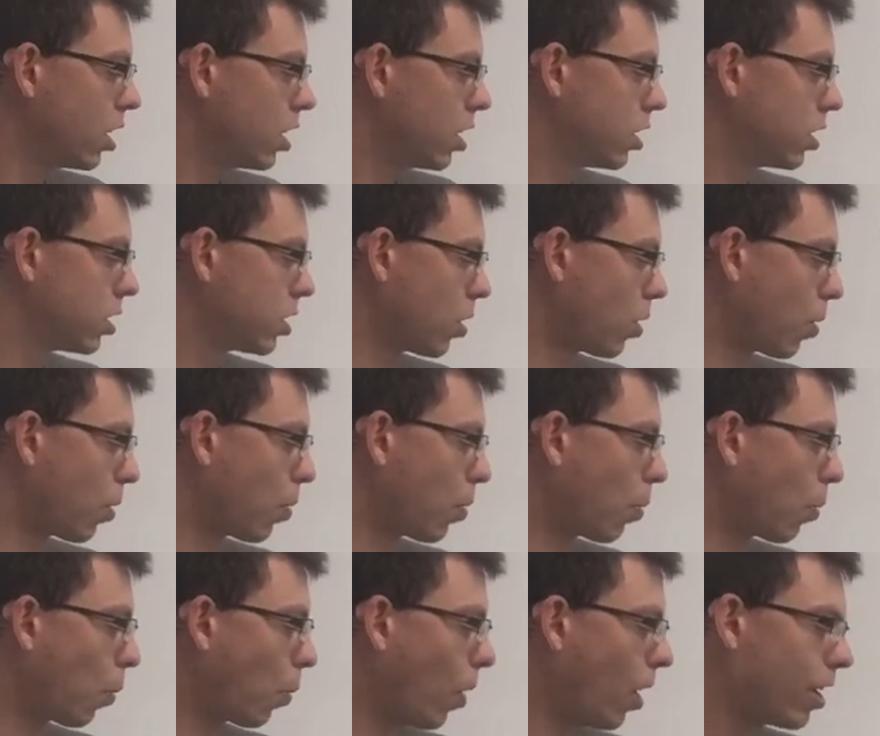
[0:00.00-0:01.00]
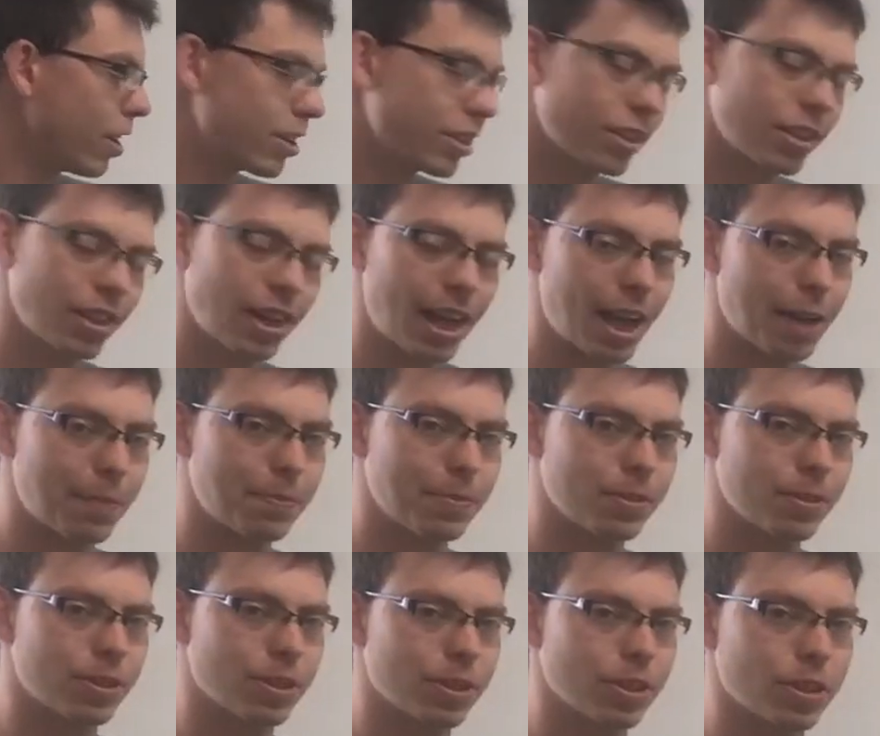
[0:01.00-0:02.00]
So what
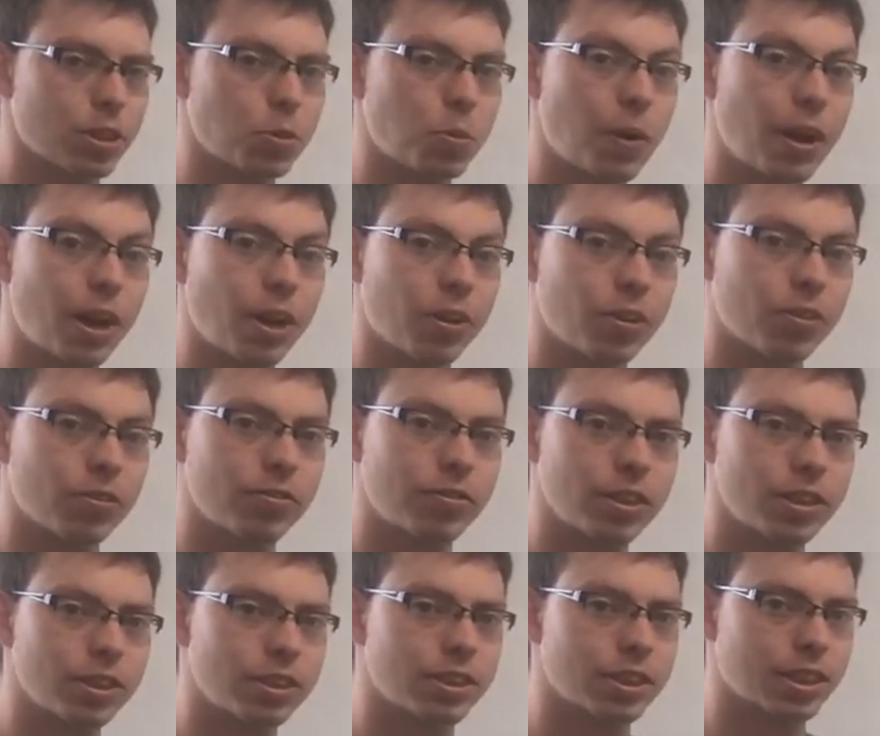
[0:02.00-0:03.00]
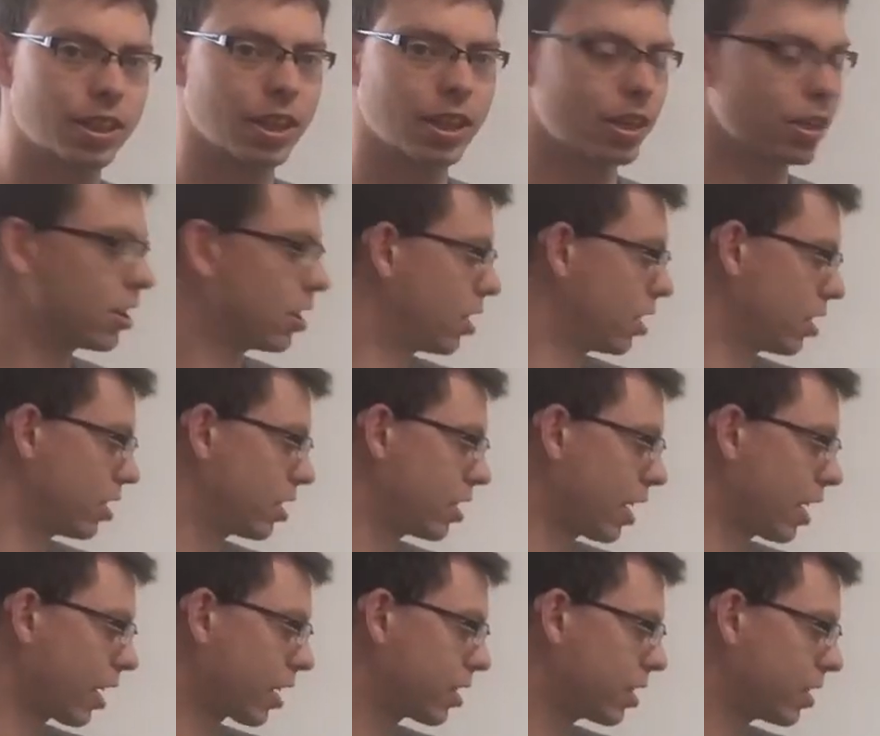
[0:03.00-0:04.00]
happened to the 12 to get to the
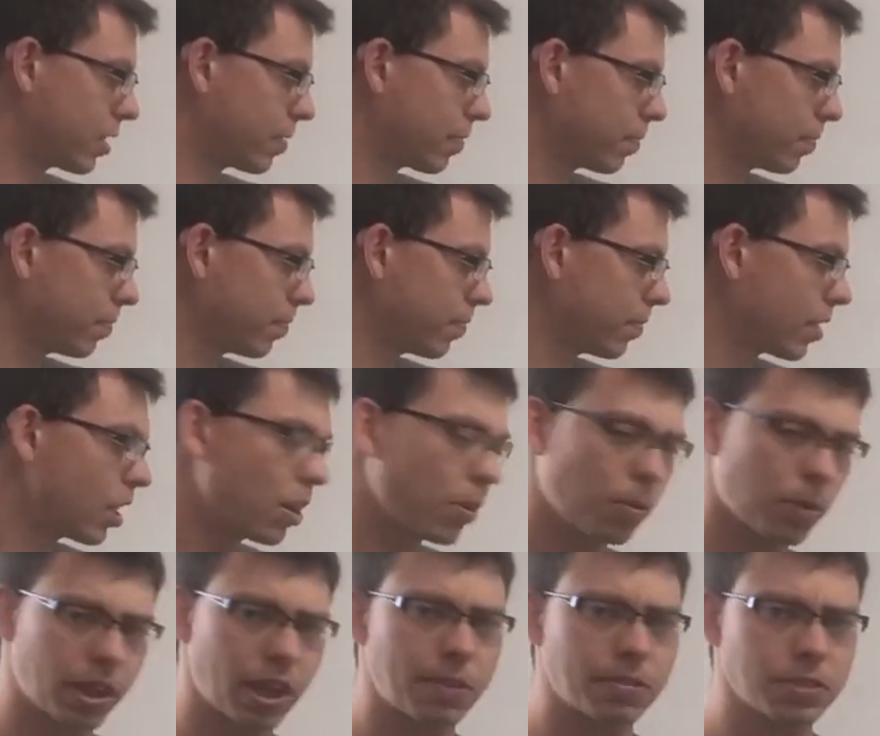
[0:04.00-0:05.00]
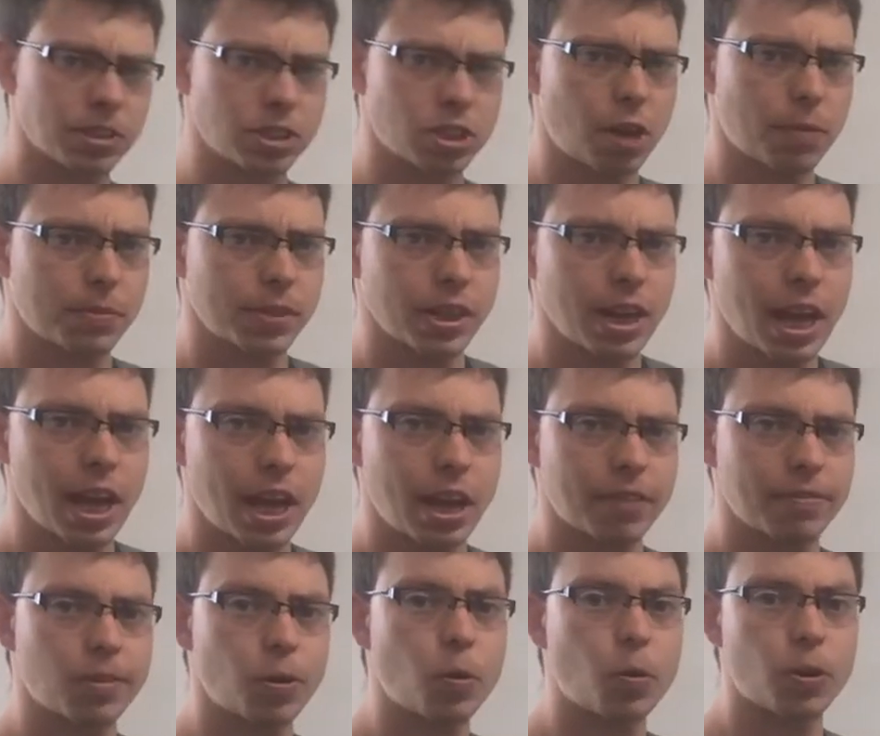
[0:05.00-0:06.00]
6? Well, that was chopped in half,
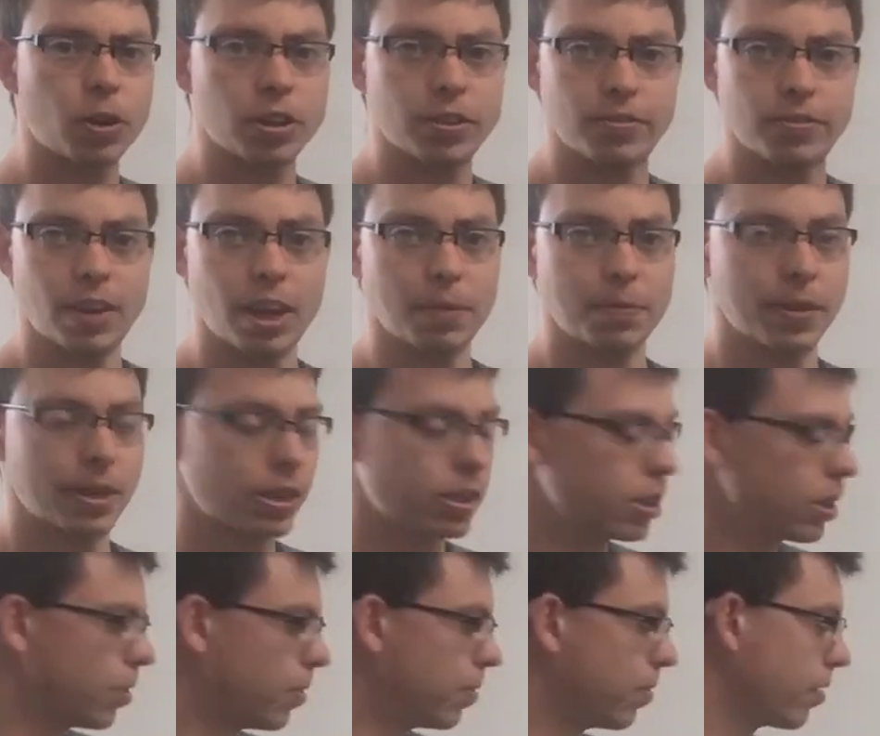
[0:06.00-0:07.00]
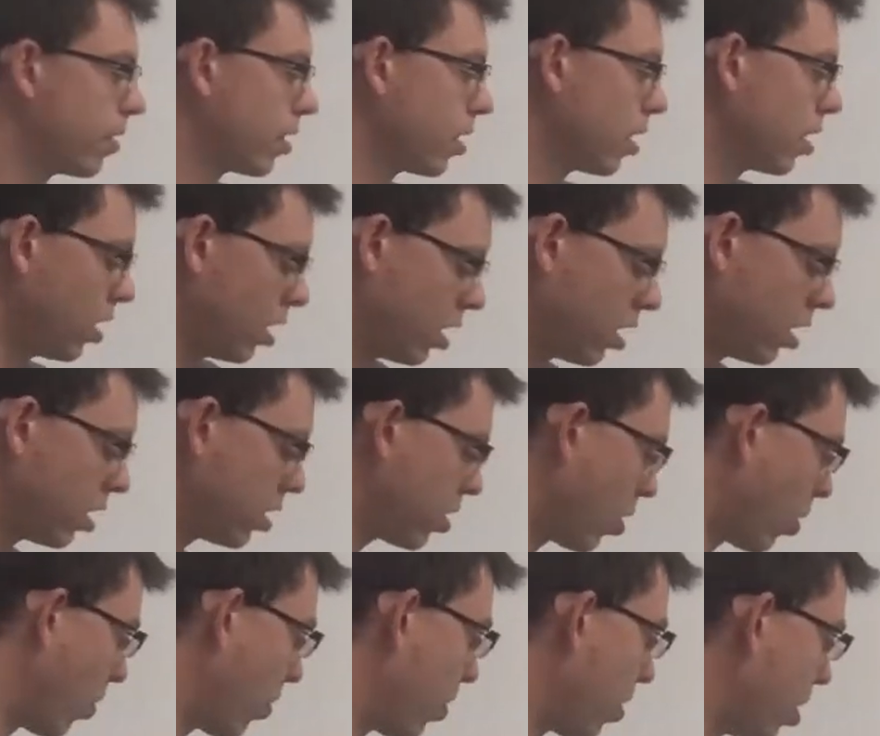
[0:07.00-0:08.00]
or divided by 2. So